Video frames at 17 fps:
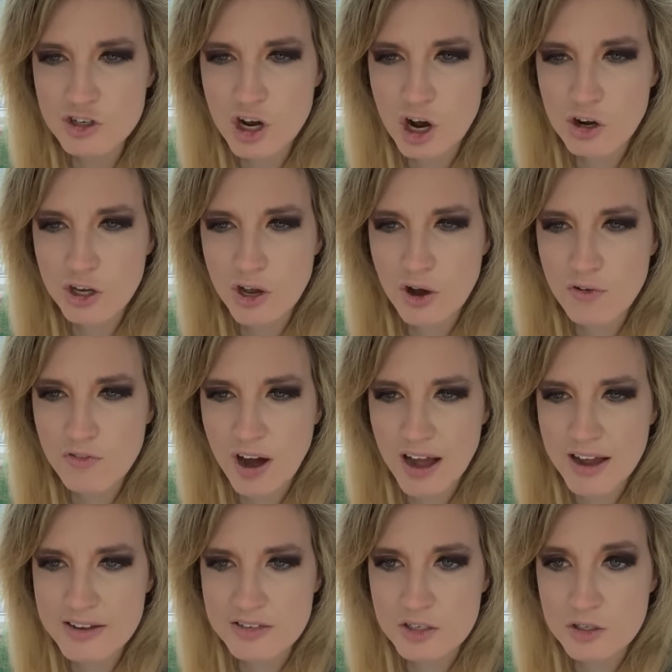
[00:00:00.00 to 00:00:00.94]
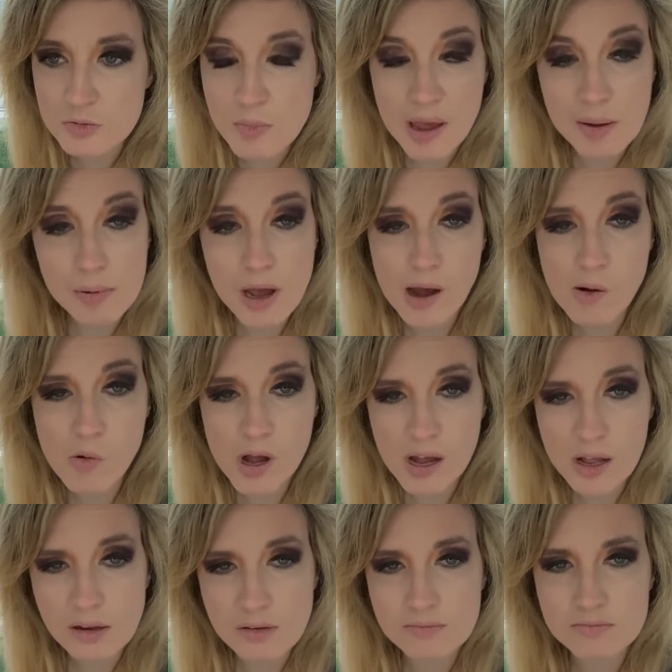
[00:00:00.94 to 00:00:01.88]
Tokyo Vice. Maybe I
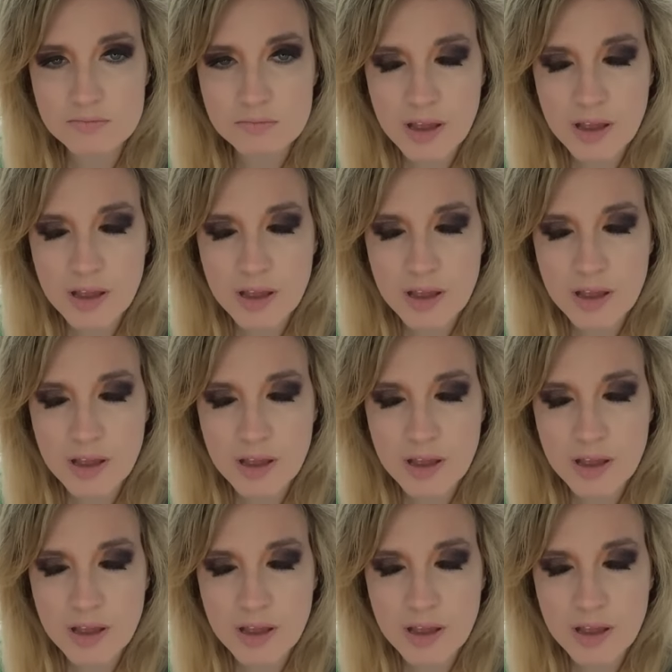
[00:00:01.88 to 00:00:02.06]
will.